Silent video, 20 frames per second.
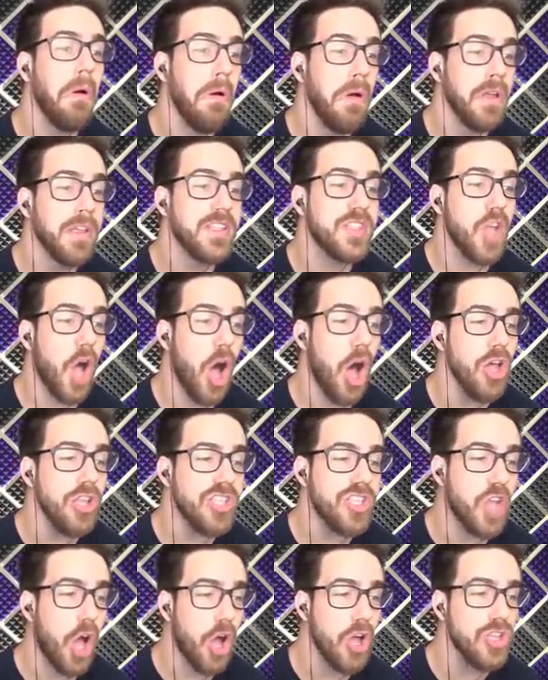Stall,
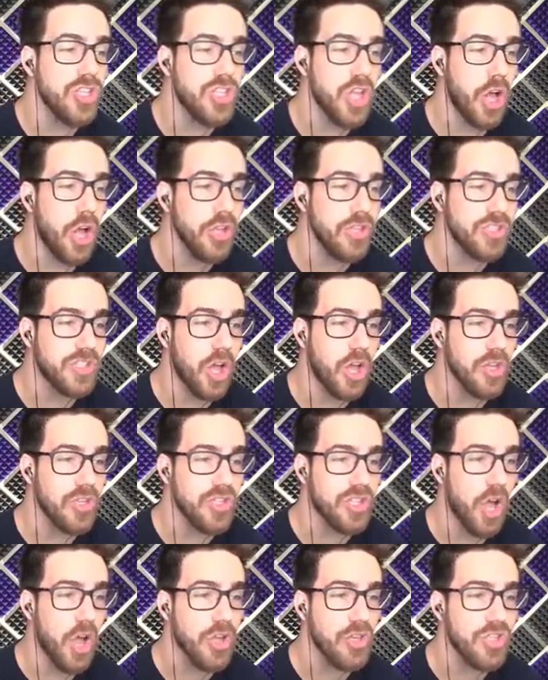stall, stall, stall,
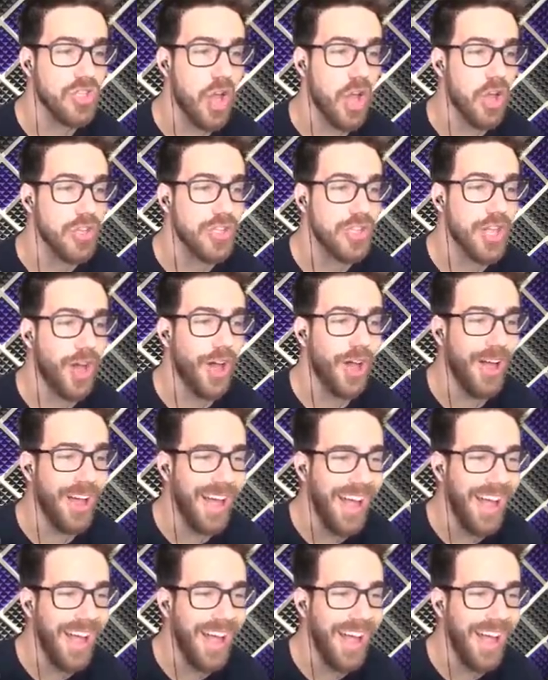stall, stall, stall.